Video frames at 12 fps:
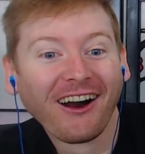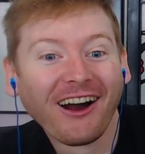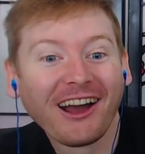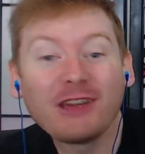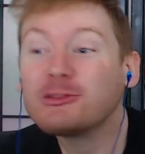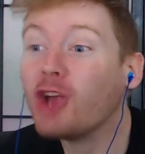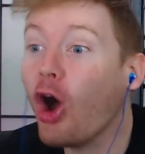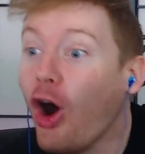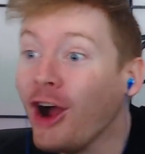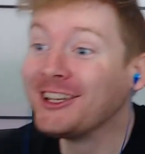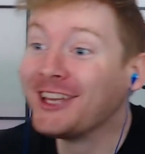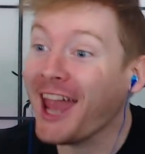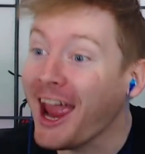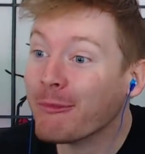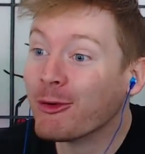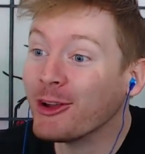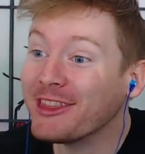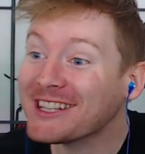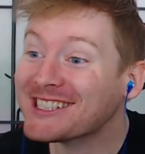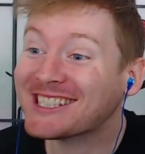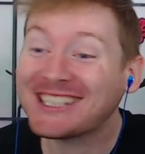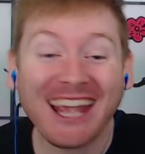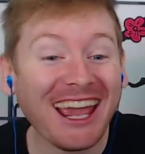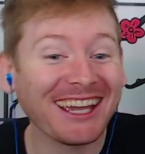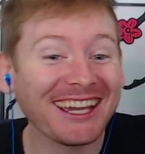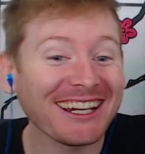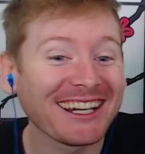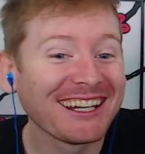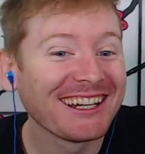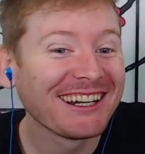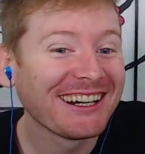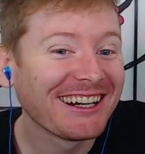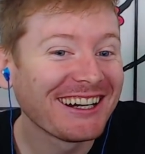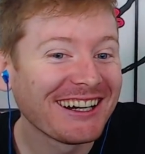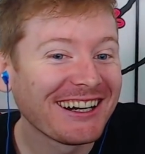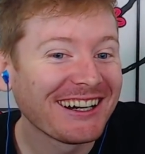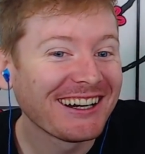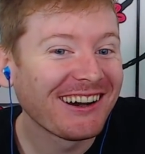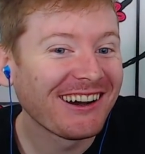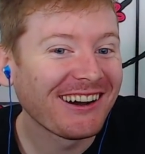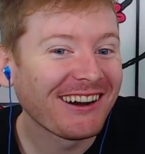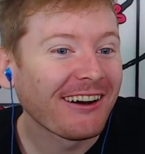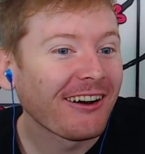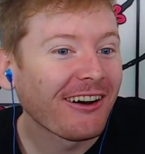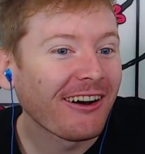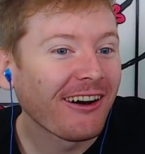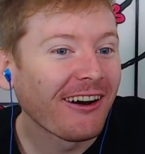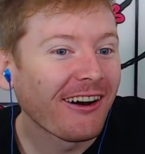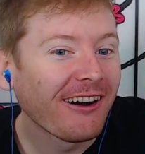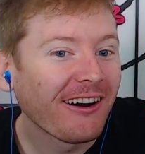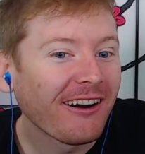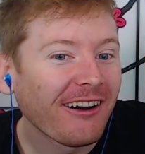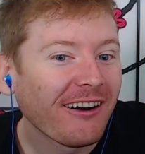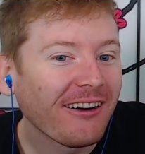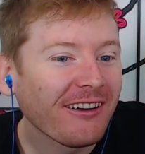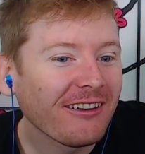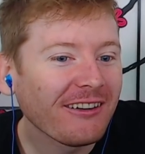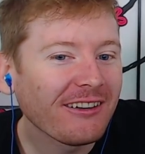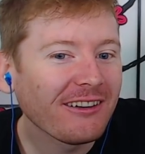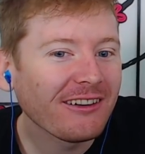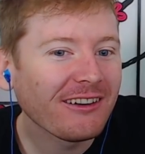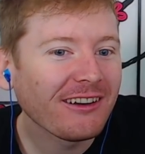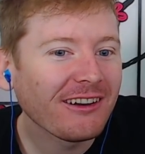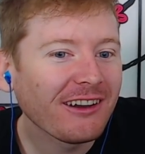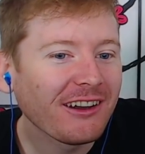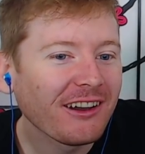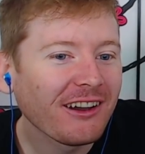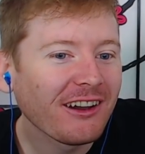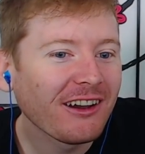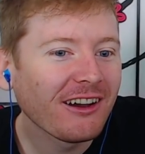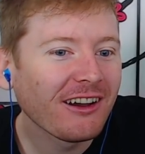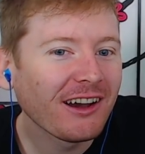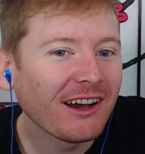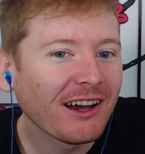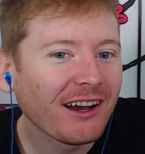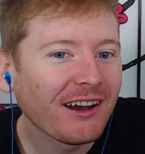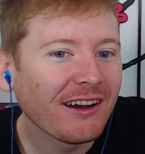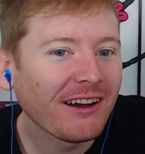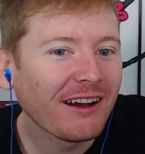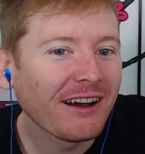He was on camera? That's sick. He literally walked there. He walked through it. He walked all the way through